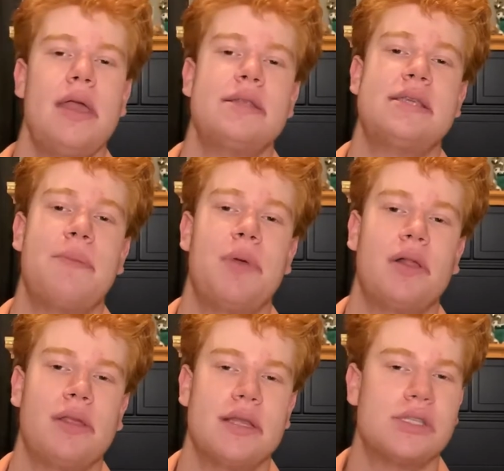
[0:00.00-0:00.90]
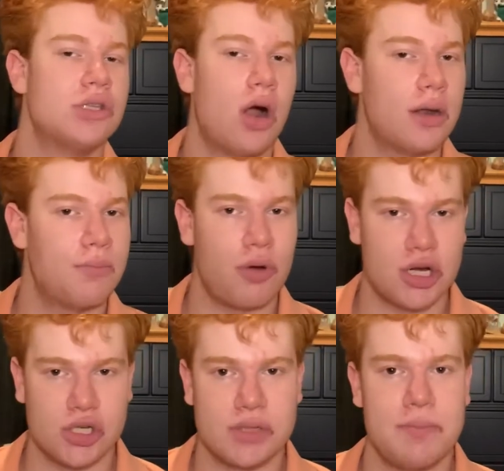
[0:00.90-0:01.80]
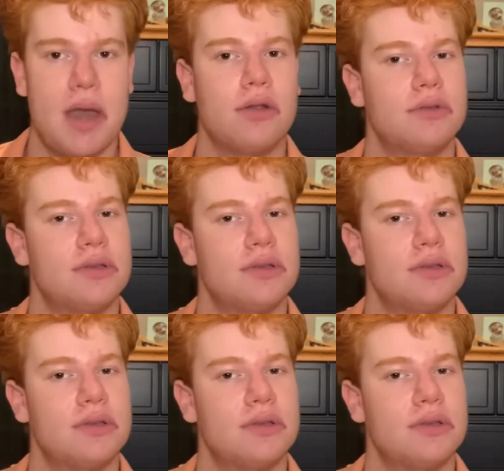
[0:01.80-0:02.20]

Typically, it's not in precious metals.